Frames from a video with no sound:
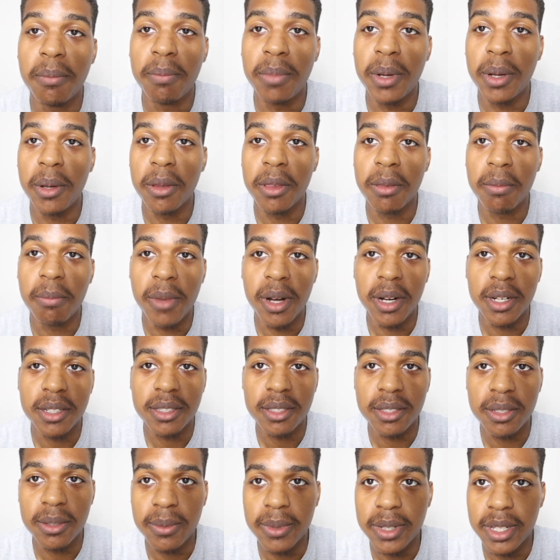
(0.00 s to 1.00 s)
Both
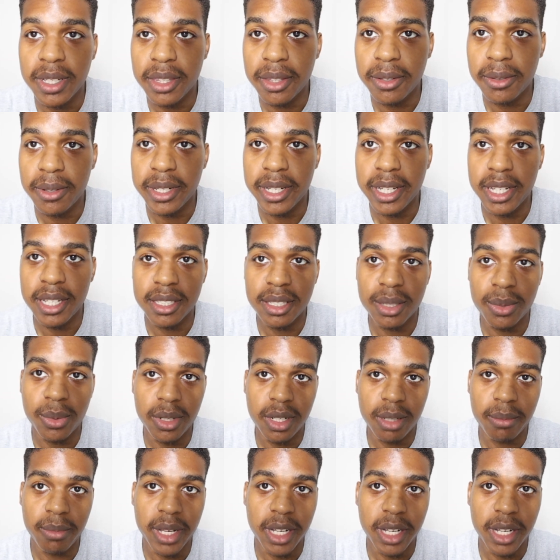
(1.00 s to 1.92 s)
Mark two and three has twenty